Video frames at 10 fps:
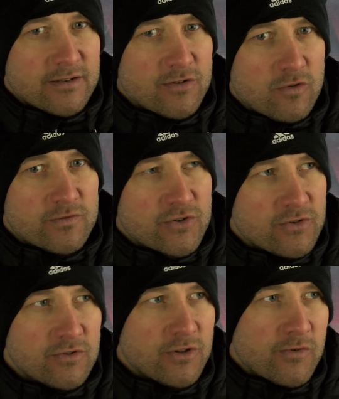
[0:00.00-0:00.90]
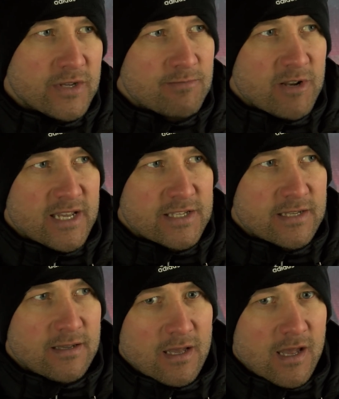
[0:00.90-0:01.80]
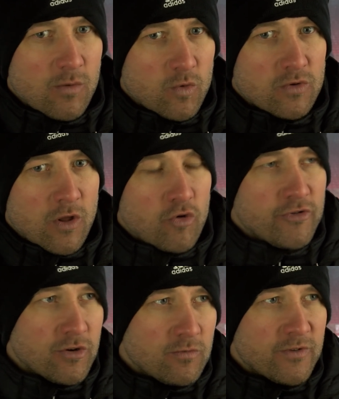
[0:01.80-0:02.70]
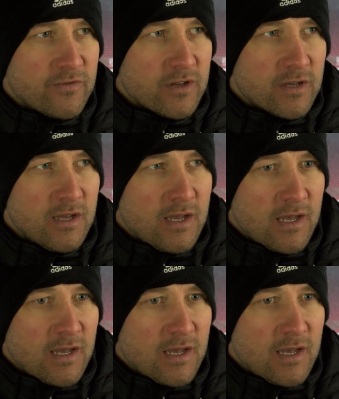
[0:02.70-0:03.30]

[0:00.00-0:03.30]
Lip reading: and all of a sudden you'll notice players will hurry up with the